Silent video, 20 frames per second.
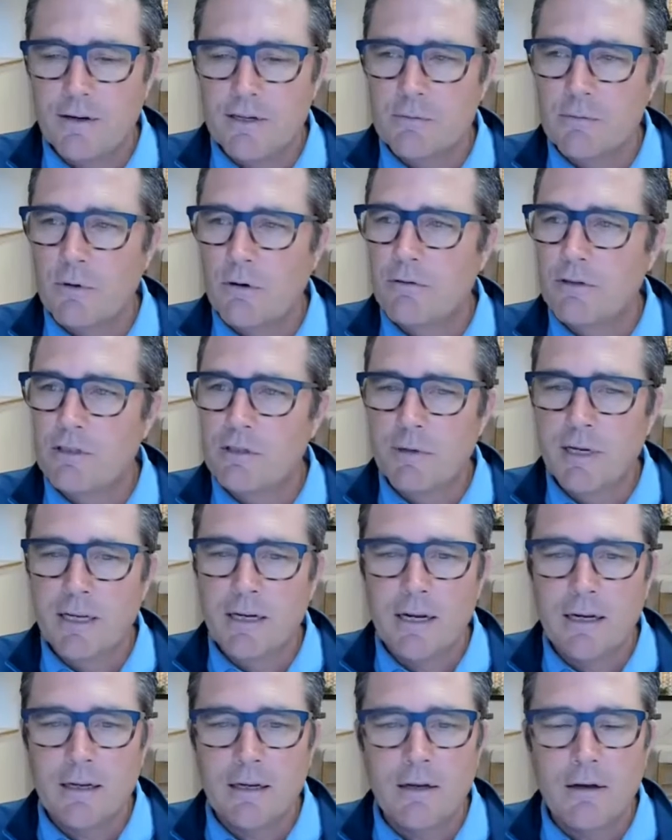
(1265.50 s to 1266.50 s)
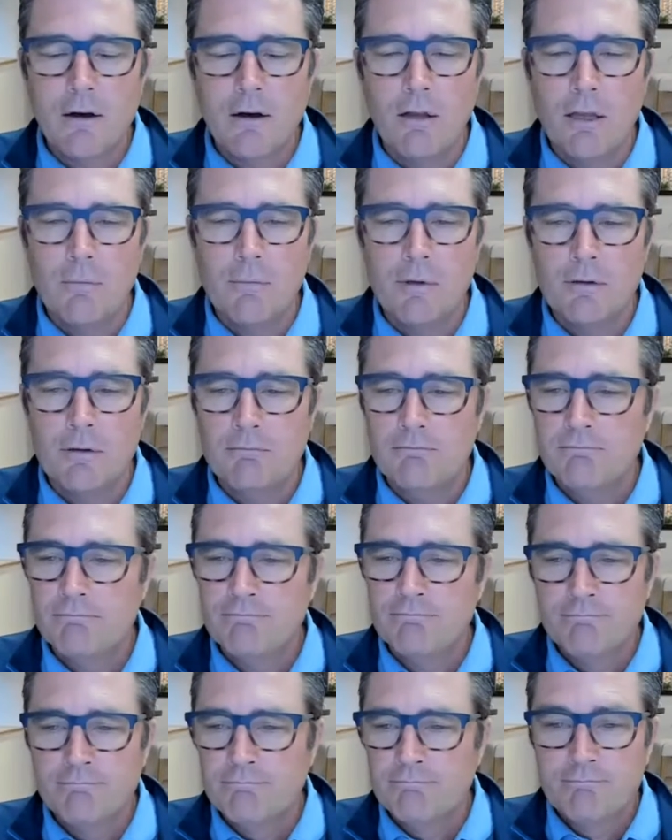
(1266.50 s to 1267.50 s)
them over to me and I can call them in
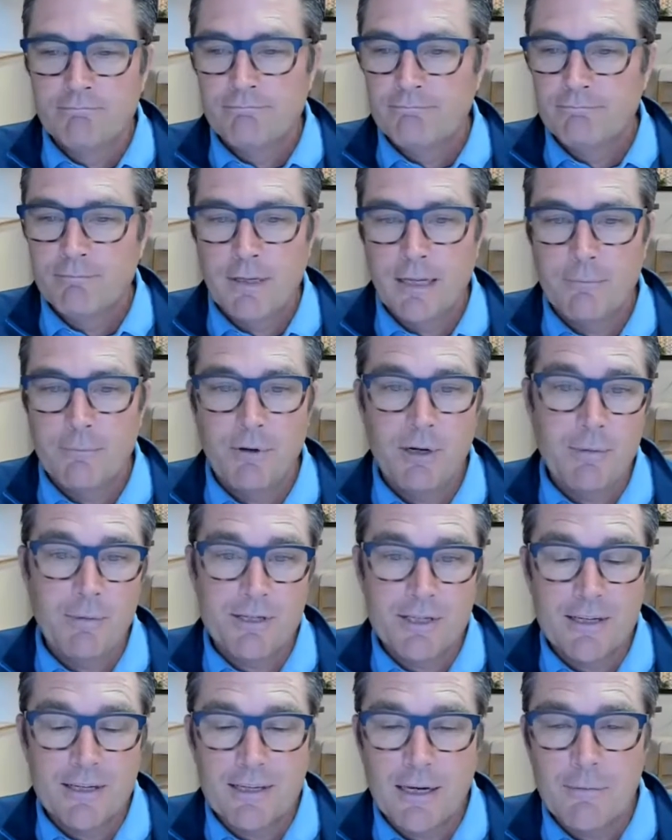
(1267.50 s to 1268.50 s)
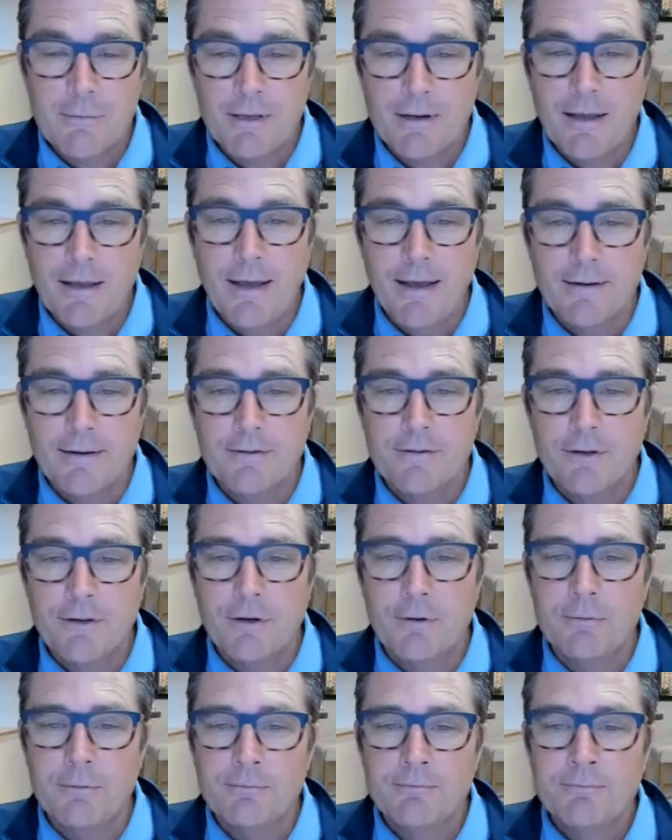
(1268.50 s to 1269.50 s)
pretty much any time of the day.
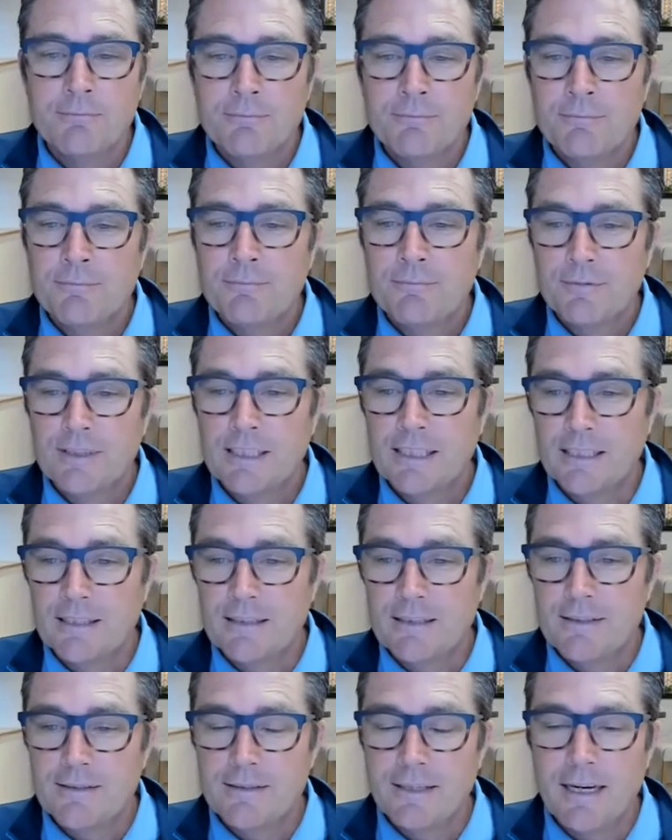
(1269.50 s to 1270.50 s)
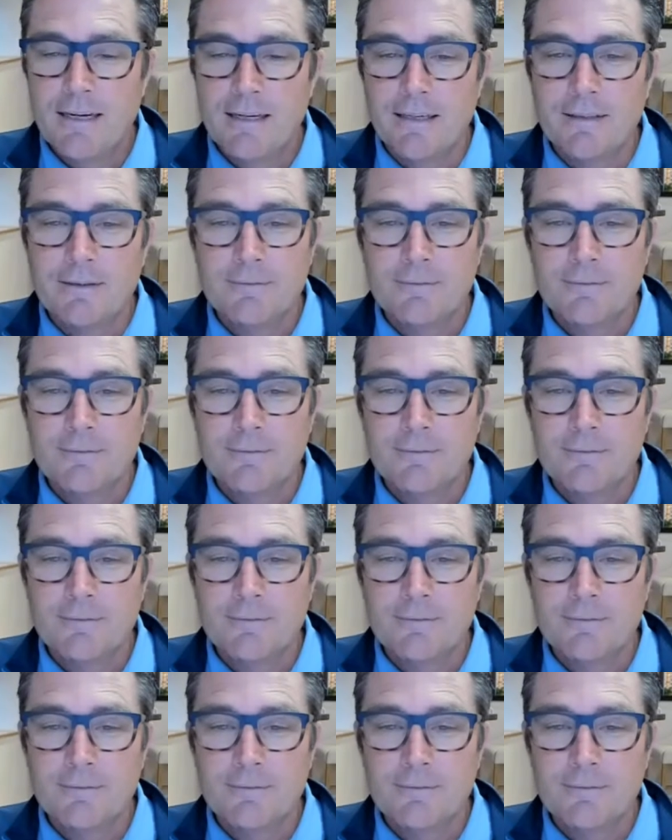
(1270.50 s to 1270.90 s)
So yeah, it's exciting.